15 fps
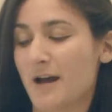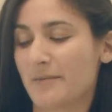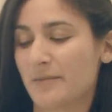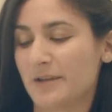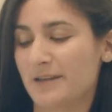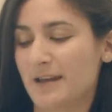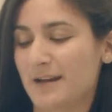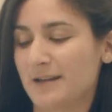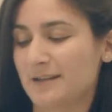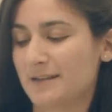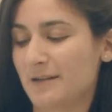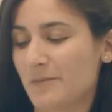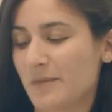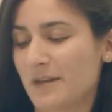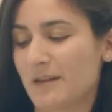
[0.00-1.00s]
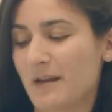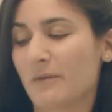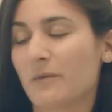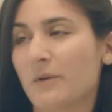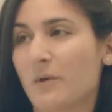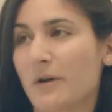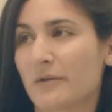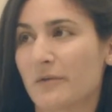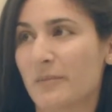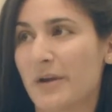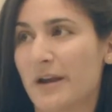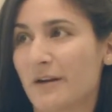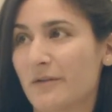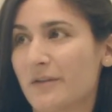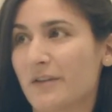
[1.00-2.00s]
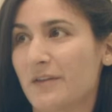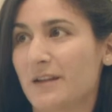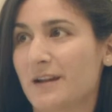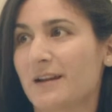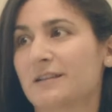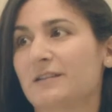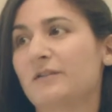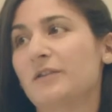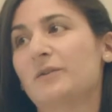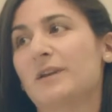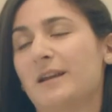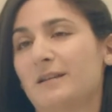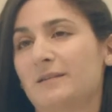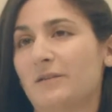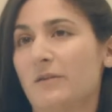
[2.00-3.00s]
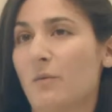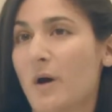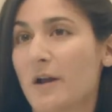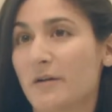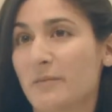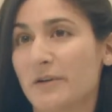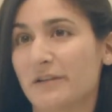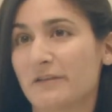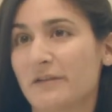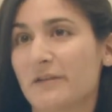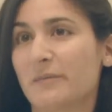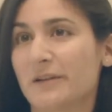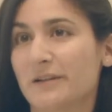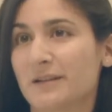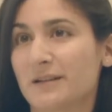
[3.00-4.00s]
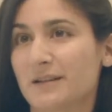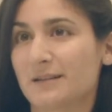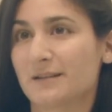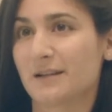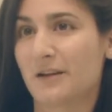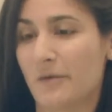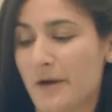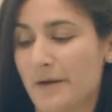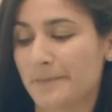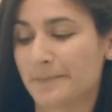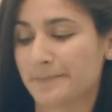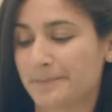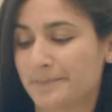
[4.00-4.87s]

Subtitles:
But that is something that we want to repair within the next few days so the water bill for the building doesn't go up.